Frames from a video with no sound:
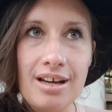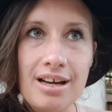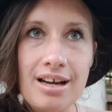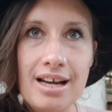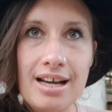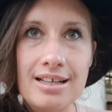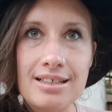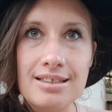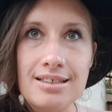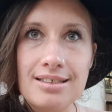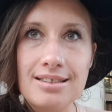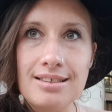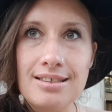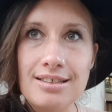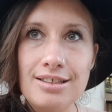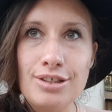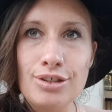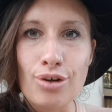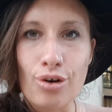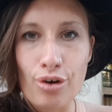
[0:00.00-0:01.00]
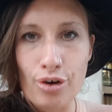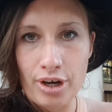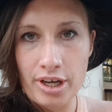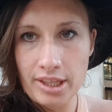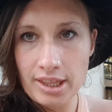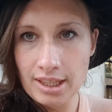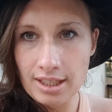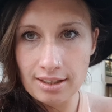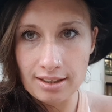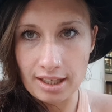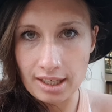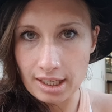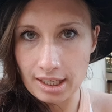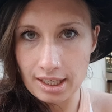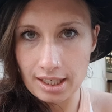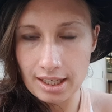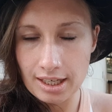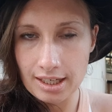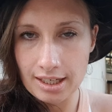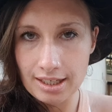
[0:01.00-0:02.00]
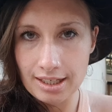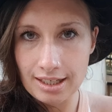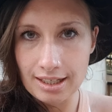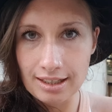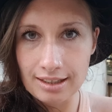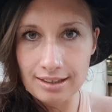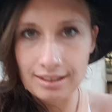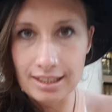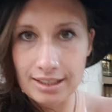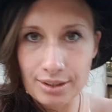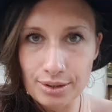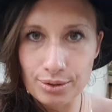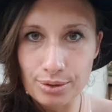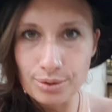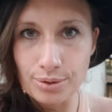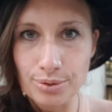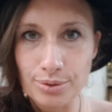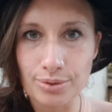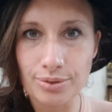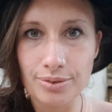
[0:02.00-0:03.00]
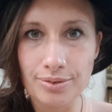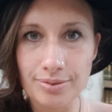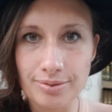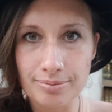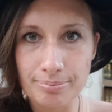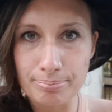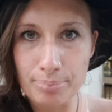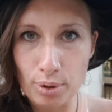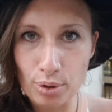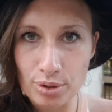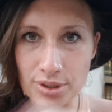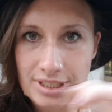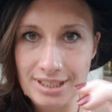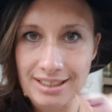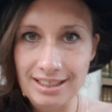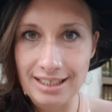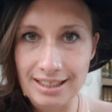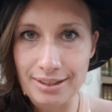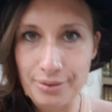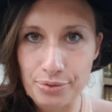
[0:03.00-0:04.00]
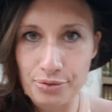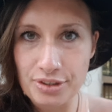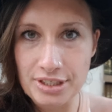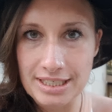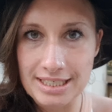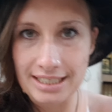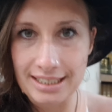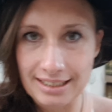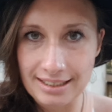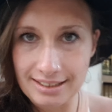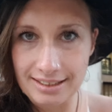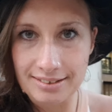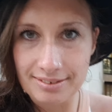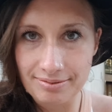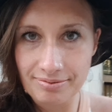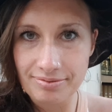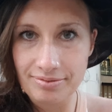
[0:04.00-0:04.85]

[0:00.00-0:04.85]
It's not in the little boxy 3D